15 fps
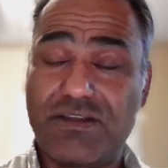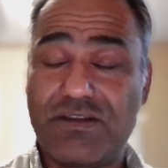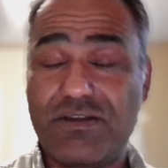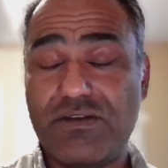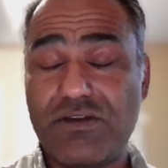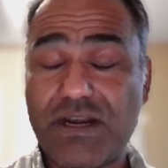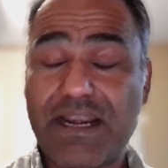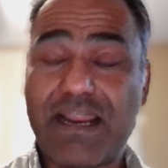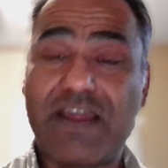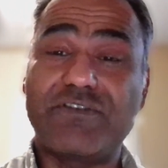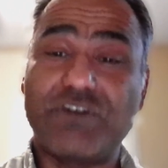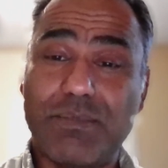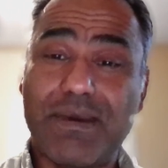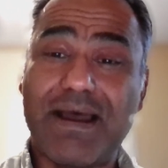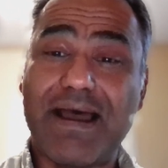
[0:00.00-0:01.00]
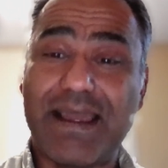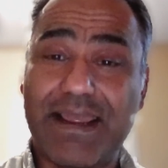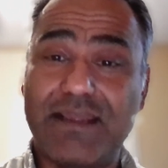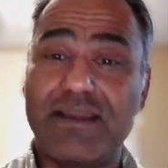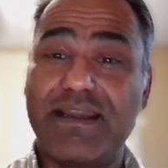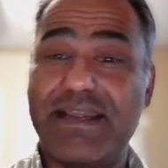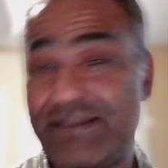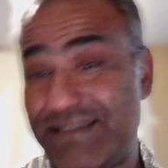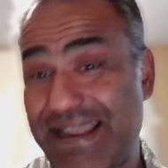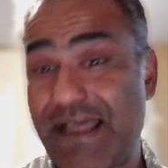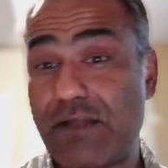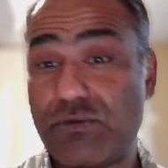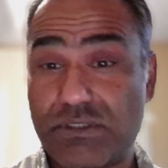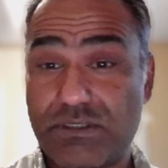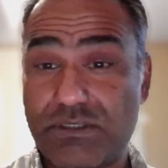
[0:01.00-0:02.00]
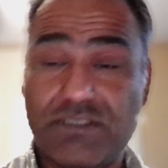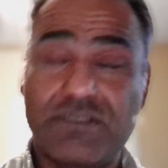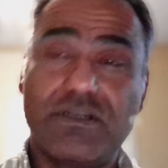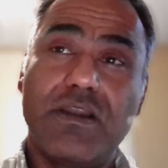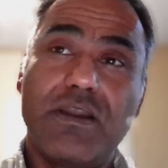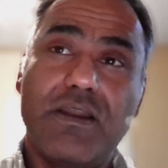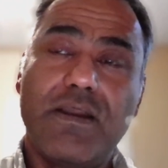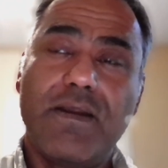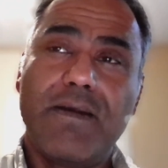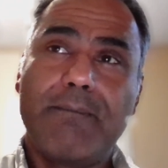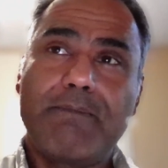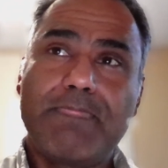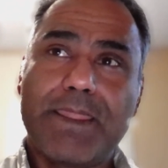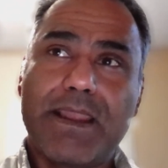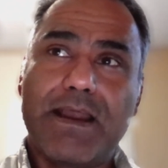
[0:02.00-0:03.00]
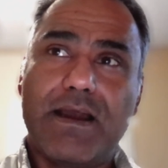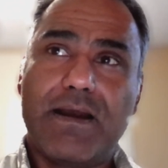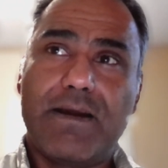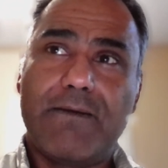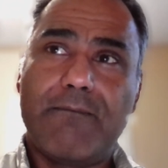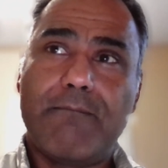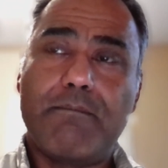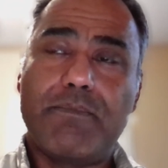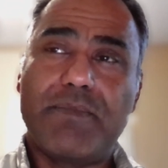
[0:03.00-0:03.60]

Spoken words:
You're going to have to buy in thousands. I